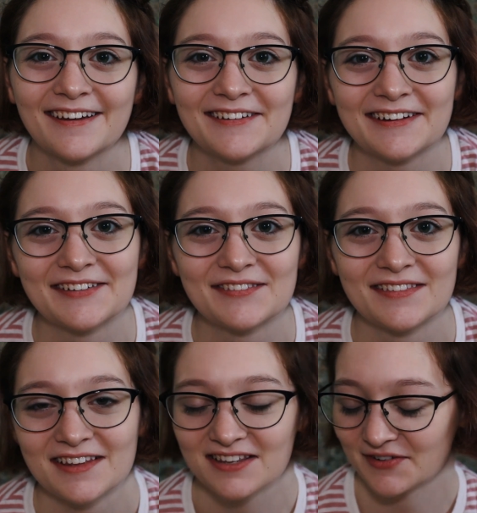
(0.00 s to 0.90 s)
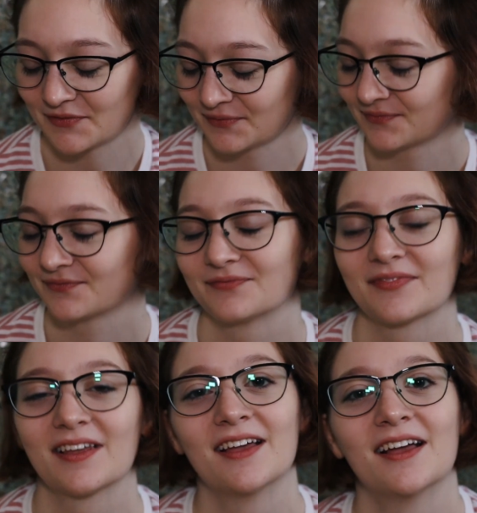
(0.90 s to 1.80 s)
Okay, so
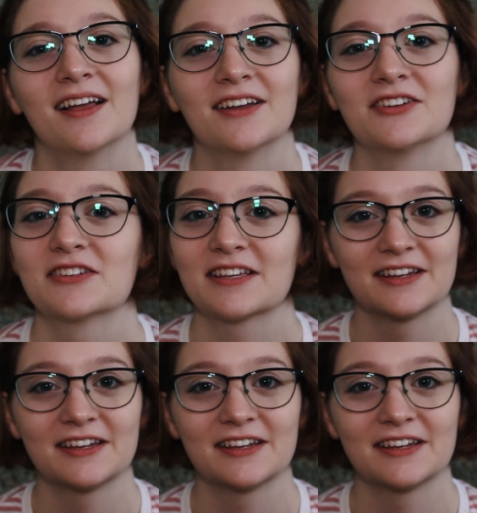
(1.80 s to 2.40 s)
just